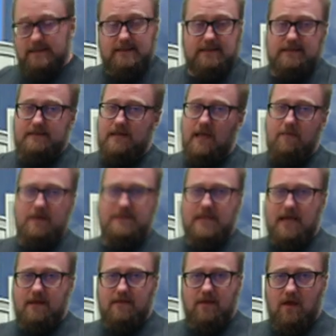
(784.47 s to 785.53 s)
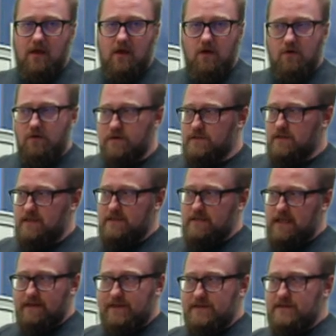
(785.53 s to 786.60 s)
same exact thing goes. It's
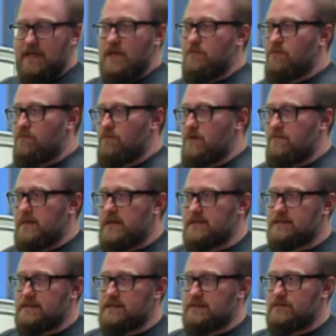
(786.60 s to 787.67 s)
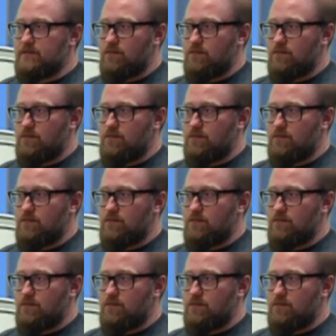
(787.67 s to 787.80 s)
got the same 3 pieces.